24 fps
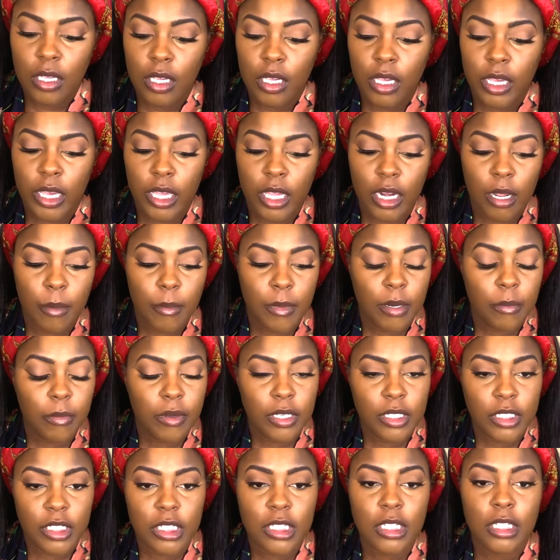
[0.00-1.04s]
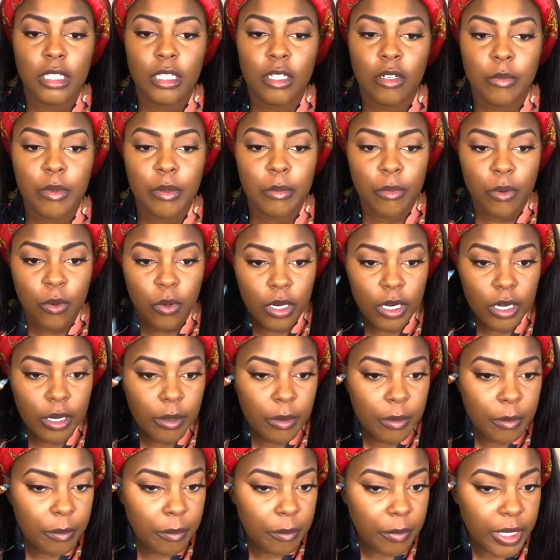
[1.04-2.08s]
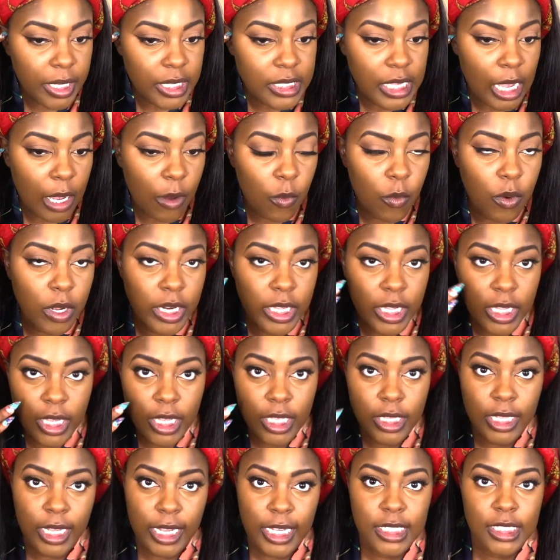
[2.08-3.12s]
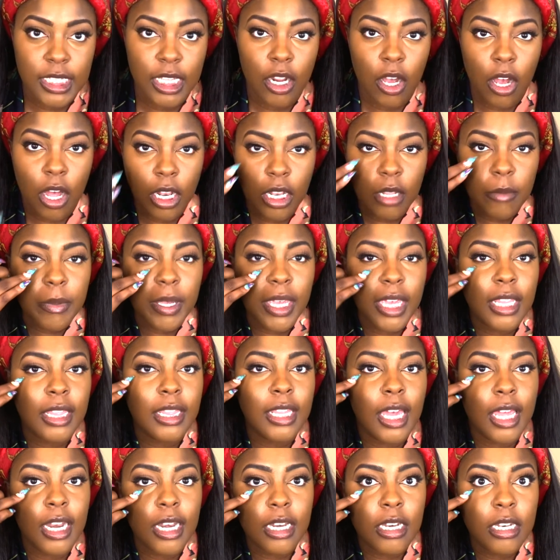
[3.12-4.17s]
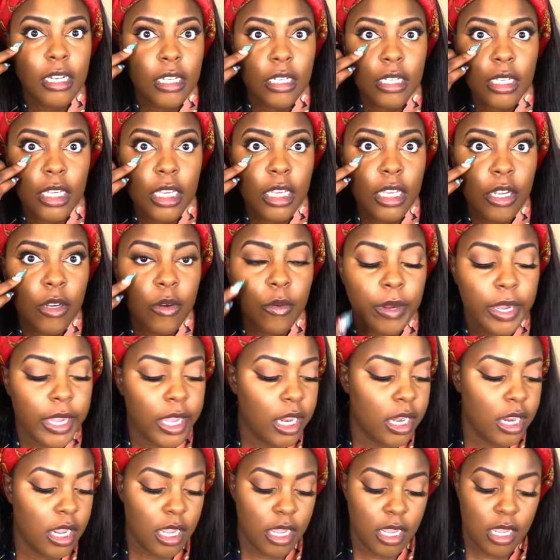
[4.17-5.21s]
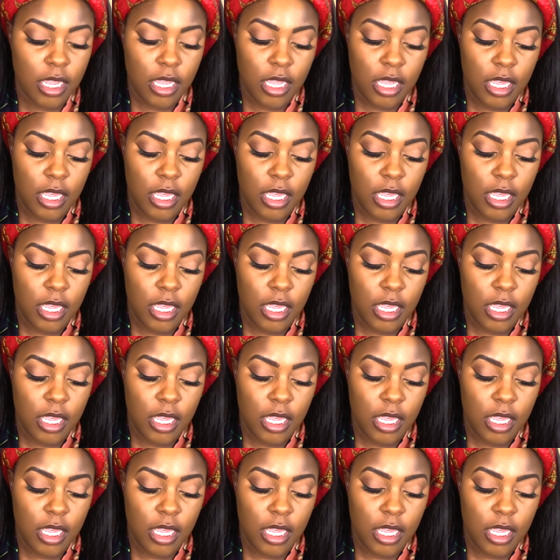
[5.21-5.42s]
And I'm gonna put just a little bit more because I wanna get, like I said, all up in that nook and cranny.